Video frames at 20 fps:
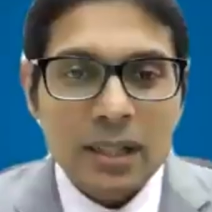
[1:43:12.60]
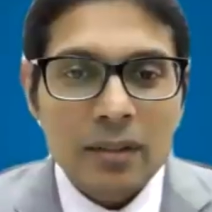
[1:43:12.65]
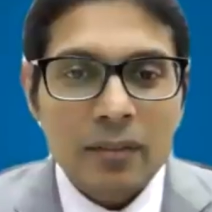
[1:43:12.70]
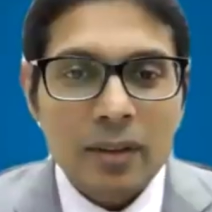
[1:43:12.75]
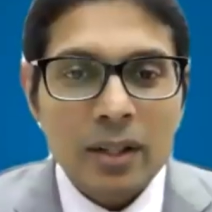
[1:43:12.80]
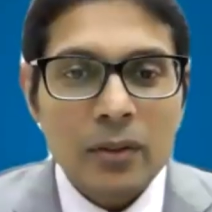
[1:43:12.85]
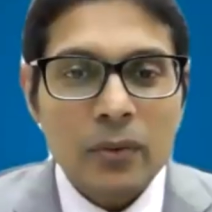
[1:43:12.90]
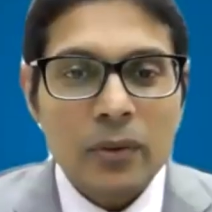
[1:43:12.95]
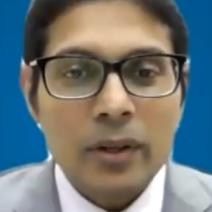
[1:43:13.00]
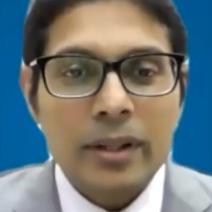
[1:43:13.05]
General
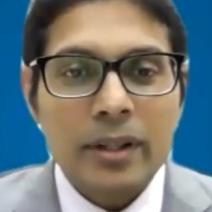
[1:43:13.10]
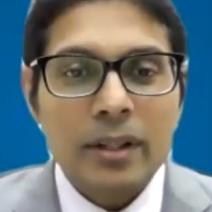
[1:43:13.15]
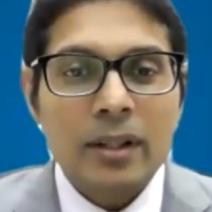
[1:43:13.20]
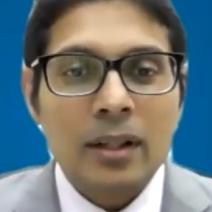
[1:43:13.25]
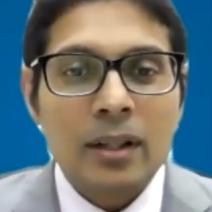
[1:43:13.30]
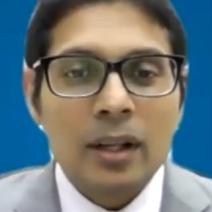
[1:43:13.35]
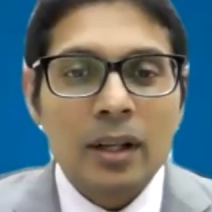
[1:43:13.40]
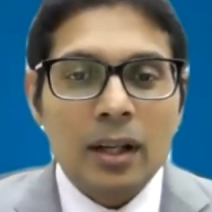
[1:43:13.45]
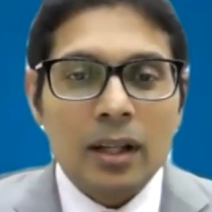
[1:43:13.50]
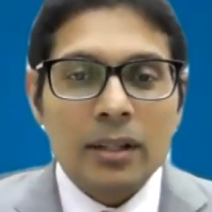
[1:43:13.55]

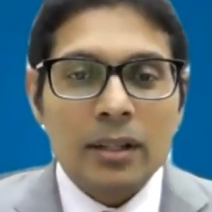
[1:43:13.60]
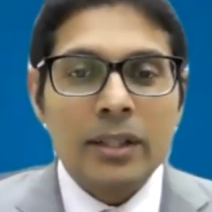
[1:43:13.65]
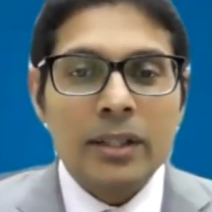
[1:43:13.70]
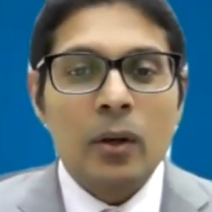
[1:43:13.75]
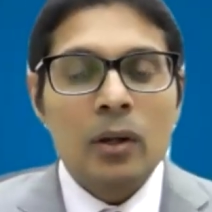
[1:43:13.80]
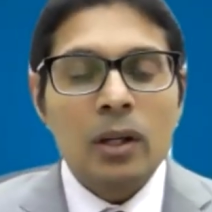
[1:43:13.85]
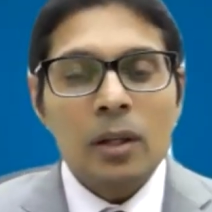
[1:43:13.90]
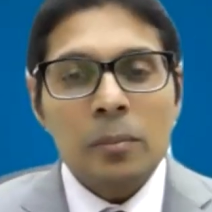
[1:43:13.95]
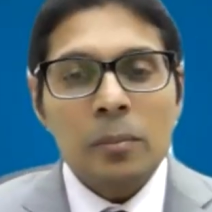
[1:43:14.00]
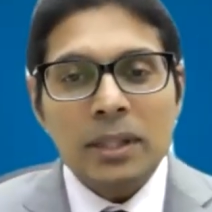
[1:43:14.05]
Evaluator.
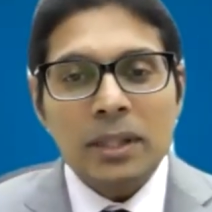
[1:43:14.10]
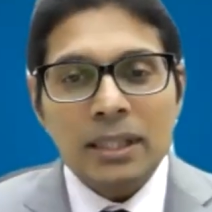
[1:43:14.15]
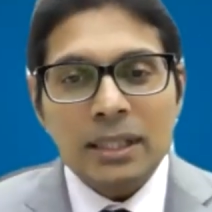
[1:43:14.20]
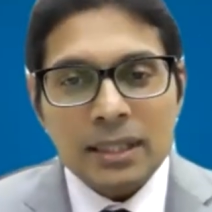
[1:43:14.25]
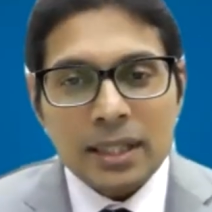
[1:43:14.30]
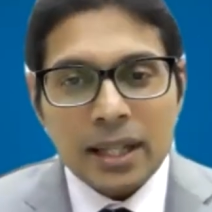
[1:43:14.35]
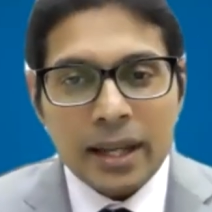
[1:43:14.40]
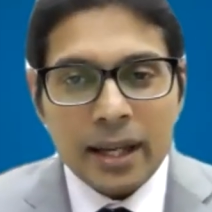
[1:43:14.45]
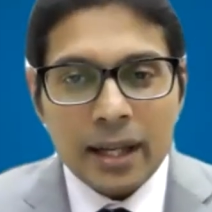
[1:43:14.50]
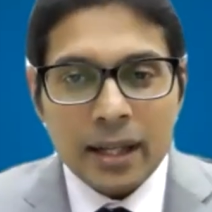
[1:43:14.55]
The only
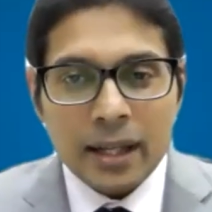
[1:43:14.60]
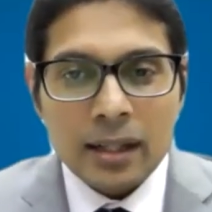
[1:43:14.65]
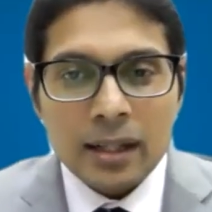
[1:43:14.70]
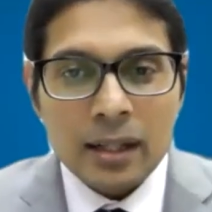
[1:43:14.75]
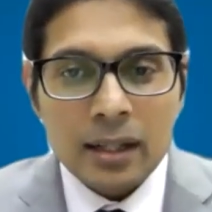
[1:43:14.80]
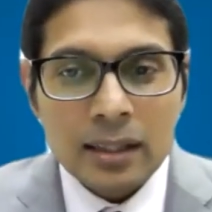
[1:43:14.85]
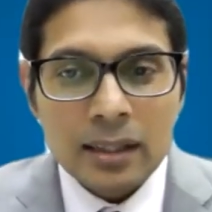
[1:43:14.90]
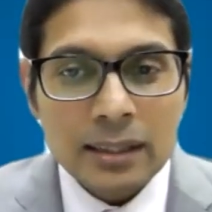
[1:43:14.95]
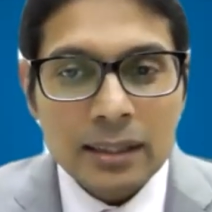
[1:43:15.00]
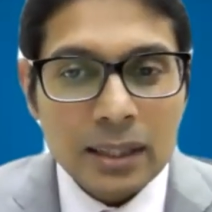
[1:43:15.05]

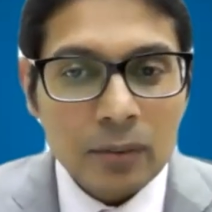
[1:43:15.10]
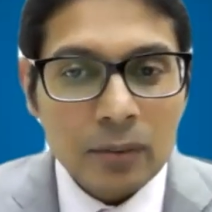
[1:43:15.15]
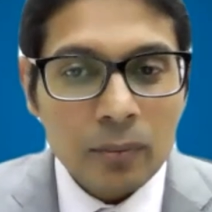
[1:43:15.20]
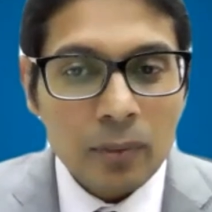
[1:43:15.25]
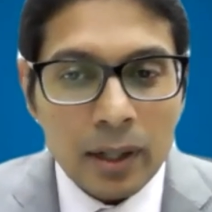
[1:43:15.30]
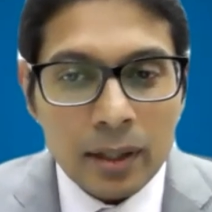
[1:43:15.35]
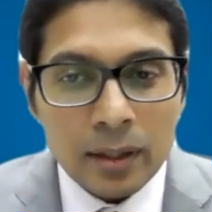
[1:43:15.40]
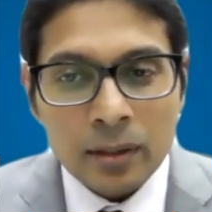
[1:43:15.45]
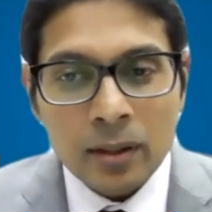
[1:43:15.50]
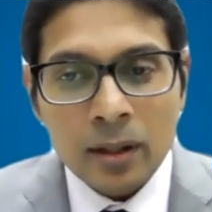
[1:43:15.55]
mistake is the
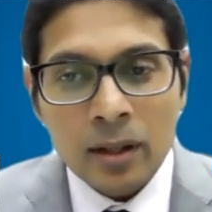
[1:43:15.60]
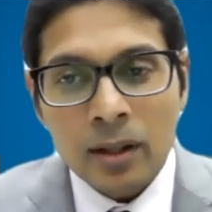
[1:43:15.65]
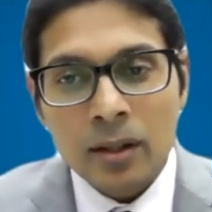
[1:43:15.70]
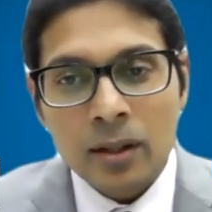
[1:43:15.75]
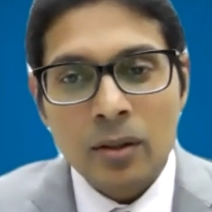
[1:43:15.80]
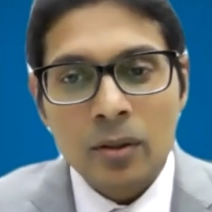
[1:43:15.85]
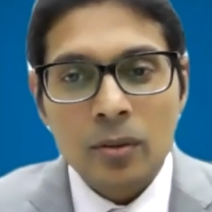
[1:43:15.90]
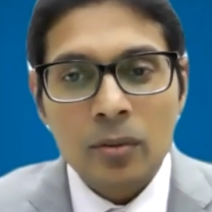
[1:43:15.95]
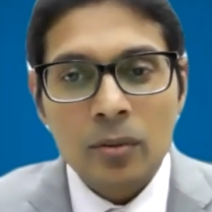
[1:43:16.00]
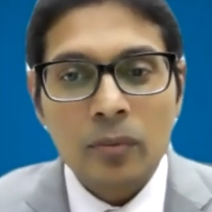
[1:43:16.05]

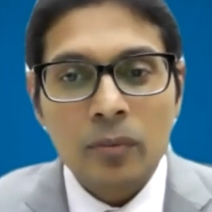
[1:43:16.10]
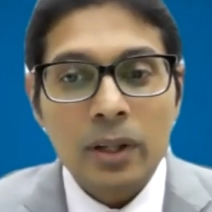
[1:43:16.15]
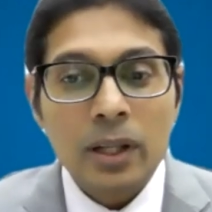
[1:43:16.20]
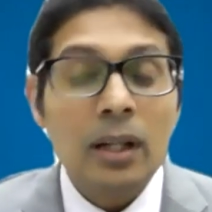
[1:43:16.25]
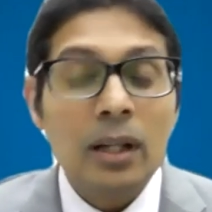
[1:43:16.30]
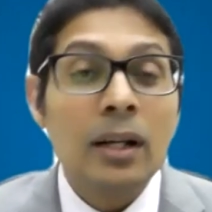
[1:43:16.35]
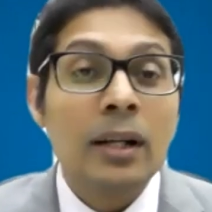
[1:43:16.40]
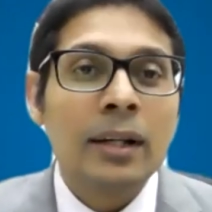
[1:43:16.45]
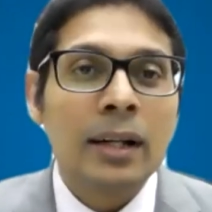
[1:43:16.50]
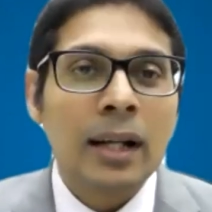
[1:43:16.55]
one we
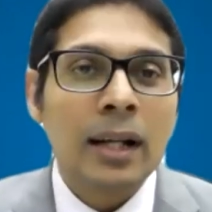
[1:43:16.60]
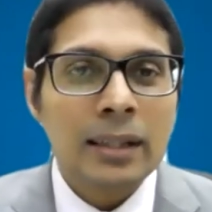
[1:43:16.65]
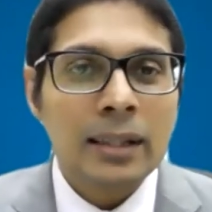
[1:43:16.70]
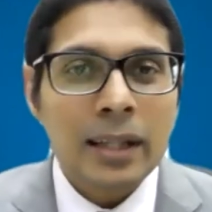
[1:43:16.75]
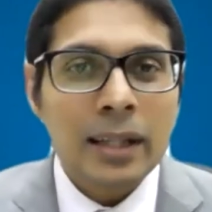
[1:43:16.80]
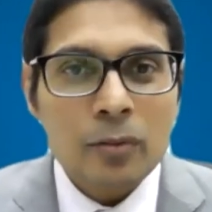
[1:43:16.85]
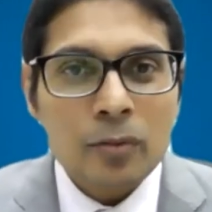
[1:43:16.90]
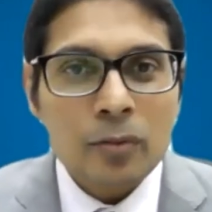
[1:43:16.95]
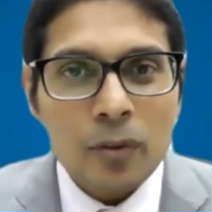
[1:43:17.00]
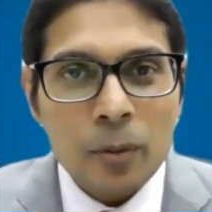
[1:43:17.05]
learn
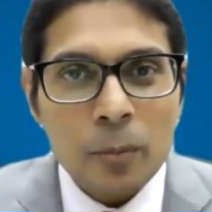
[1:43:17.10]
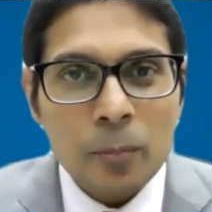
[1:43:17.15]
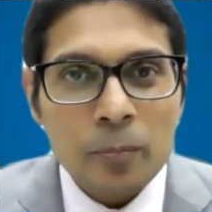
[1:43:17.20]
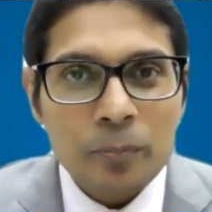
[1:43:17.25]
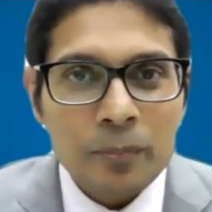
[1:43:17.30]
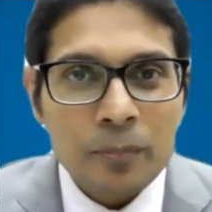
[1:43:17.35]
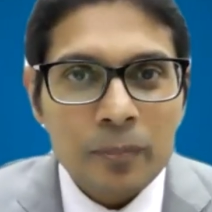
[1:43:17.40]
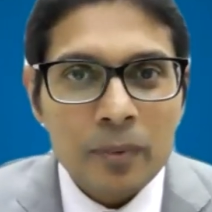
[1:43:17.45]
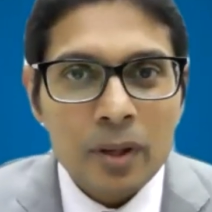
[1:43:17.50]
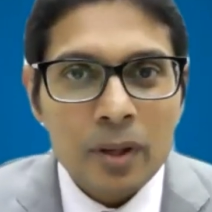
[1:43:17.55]
nothing from.